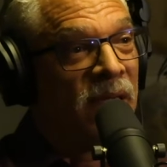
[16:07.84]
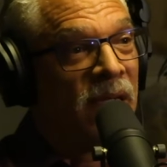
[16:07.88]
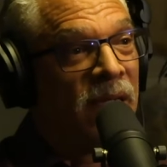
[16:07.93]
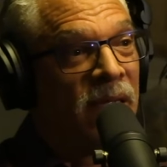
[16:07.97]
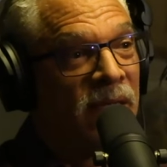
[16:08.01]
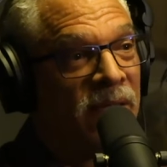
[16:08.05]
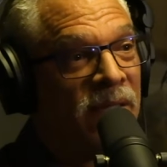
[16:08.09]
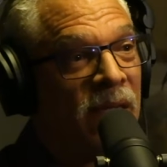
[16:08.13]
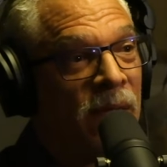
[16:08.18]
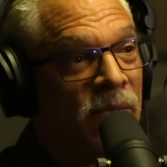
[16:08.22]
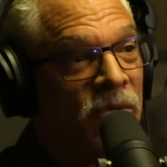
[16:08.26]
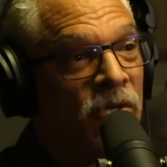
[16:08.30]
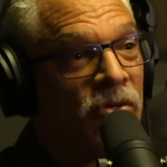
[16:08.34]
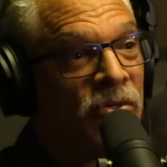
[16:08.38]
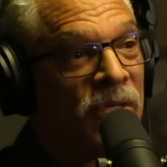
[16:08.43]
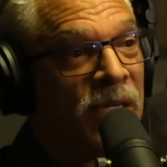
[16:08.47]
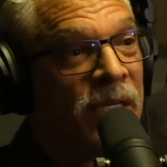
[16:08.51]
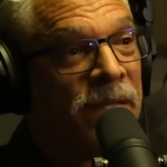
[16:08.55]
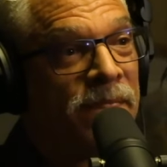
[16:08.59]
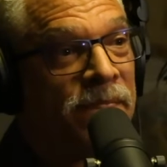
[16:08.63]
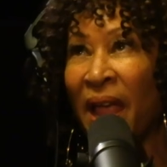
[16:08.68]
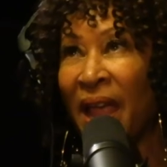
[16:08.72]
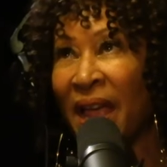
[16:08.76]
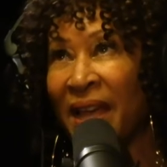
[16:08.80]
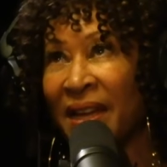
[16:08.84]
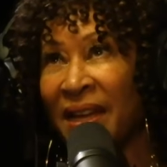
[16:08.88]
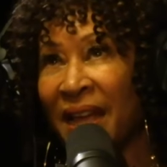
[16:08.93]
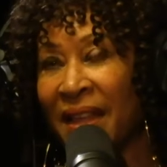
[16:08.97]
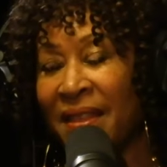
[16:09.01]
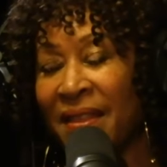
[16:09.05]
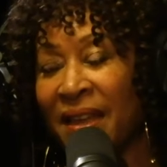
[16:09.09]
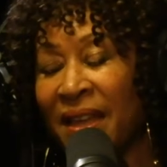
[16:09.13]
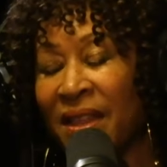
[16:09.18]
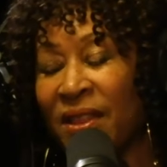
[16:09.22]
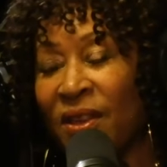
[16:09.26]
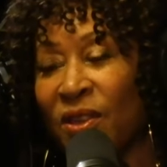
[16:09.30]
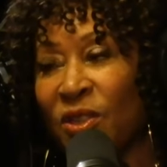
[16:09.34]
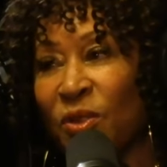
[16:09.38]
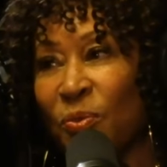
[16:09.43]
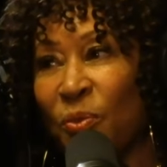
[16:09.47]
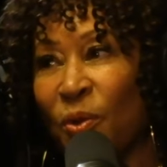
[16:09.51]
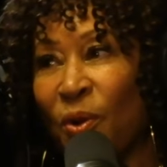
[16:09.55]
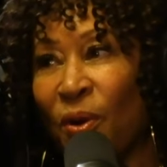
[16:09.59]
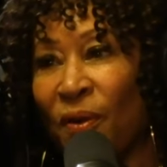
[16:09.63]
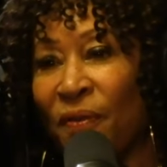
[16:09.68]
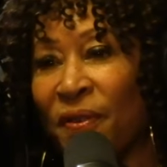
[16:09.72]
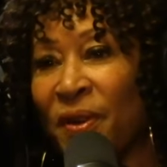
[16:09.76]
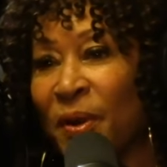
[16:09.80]
I think so. And I think there's
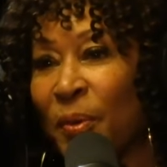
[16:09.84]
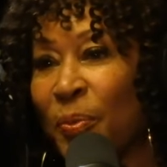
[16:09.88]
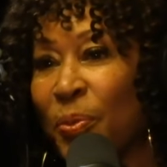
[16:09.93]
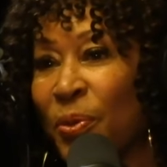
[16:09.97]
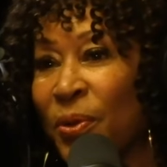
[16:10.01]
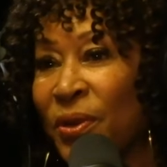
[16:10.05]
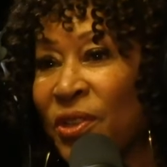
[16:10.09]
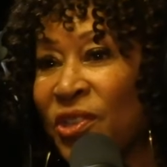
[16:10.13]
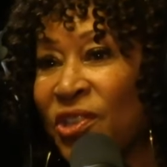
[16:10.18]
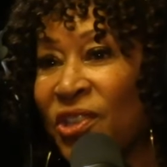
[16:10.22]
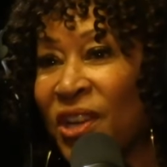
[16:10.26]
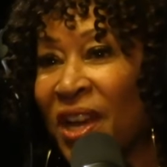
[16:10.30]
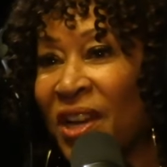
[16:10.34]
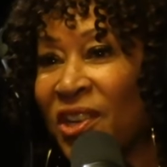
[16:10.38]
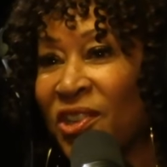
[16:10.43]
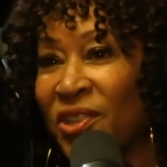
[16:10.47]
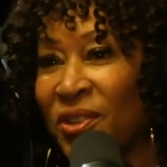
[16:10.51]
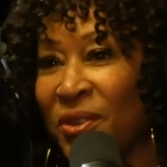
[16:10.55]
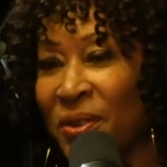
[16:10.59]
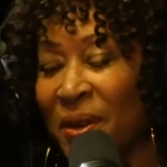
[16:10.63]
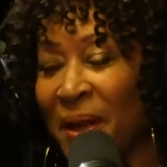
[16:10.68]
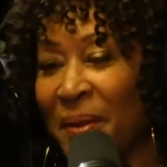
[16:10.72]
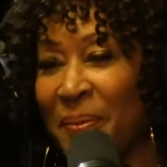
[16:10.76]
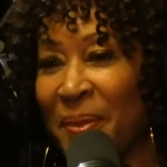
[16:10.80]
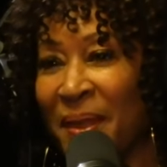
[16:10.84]
more of an appreciation.